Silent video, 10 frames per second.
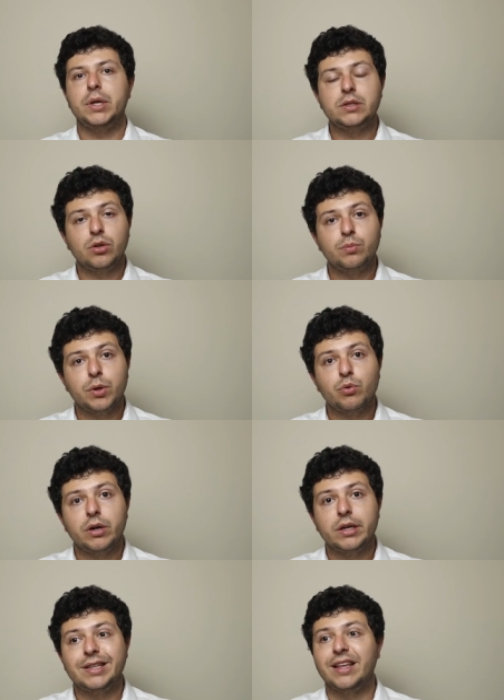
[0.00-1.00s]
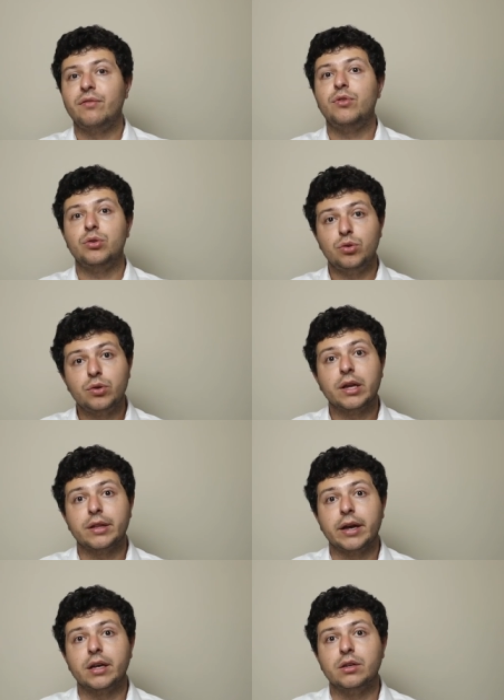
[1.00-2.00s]
Please don't be worried if you do
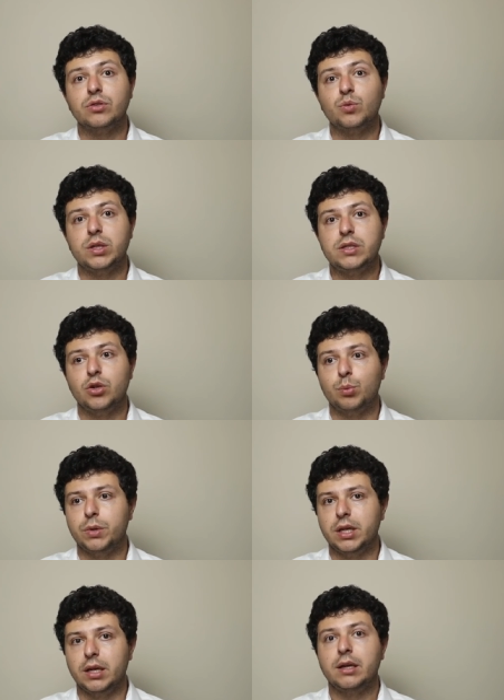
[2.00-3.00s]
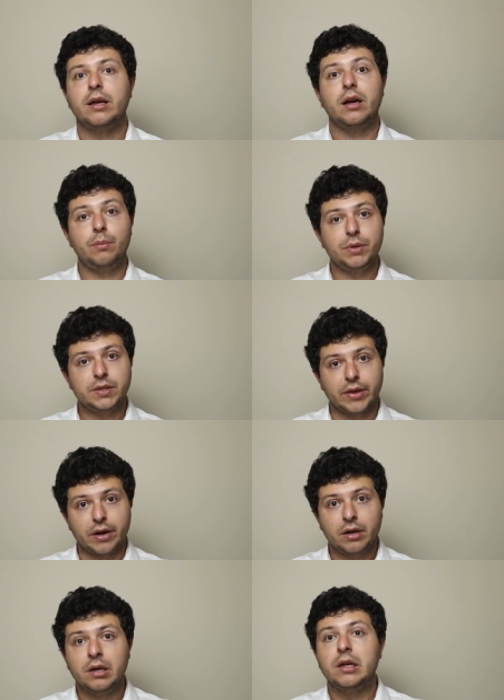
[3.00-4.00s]
get diagnosed with COPD. Help is
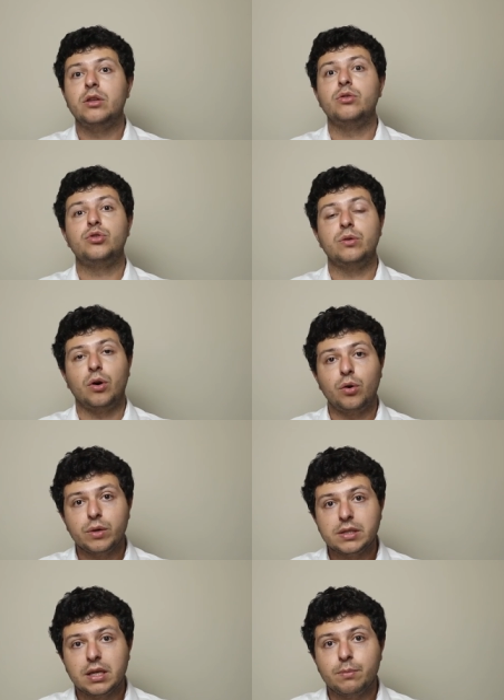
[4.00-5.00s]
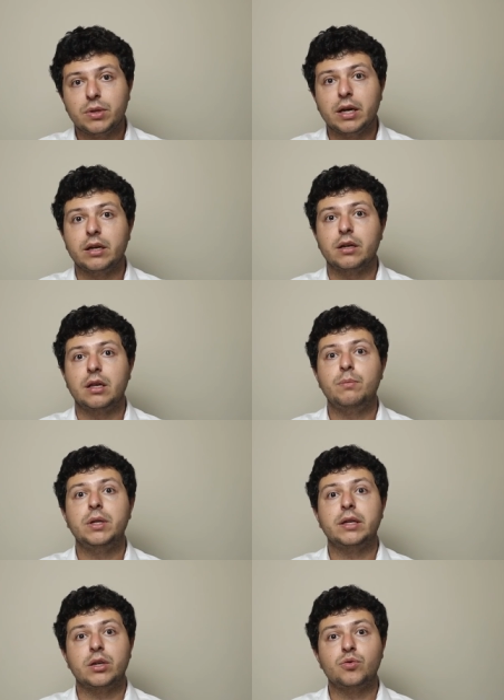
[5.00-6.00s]
there. You should always keep, uh, keep
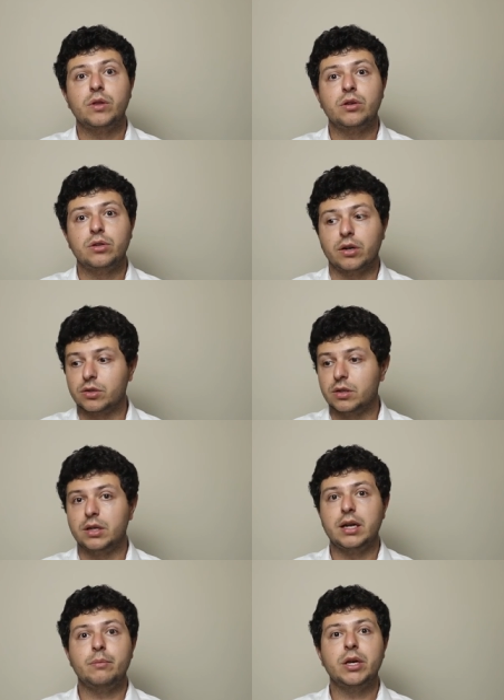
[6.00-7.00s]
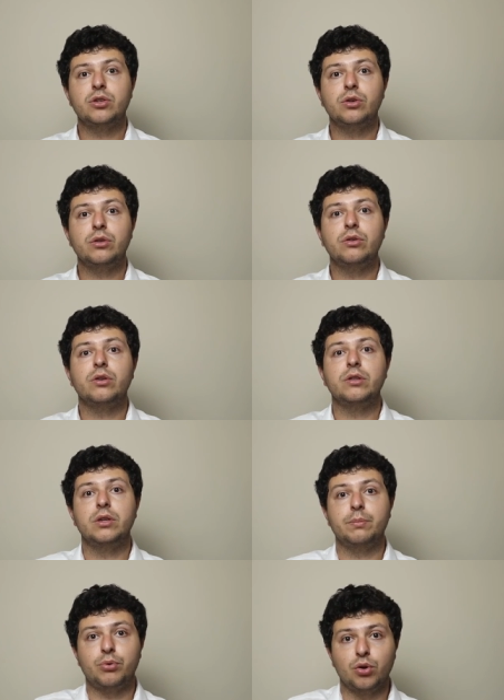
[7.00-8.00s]
in touch with your doctor and make sure you're on
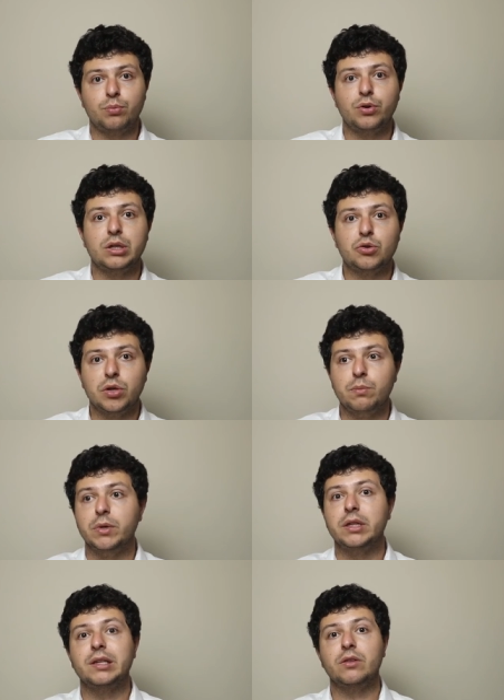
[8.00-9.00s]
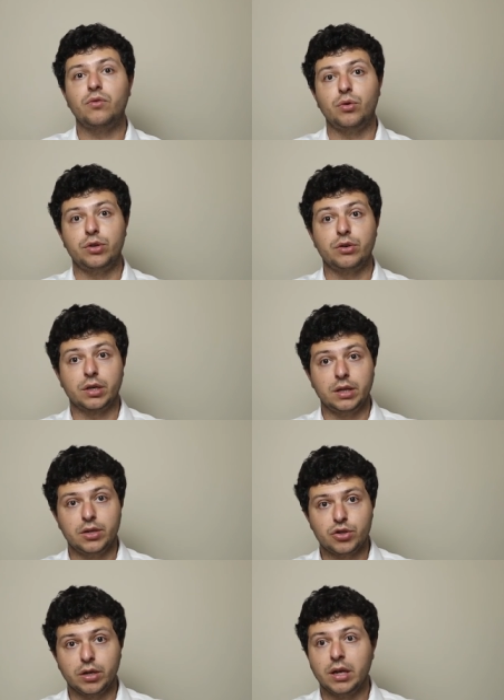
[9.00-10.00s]
the appropriate treatment for your
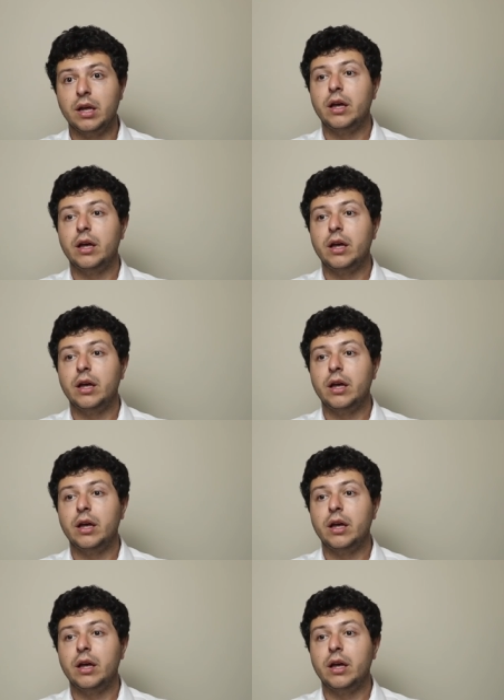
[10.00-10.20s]
condition.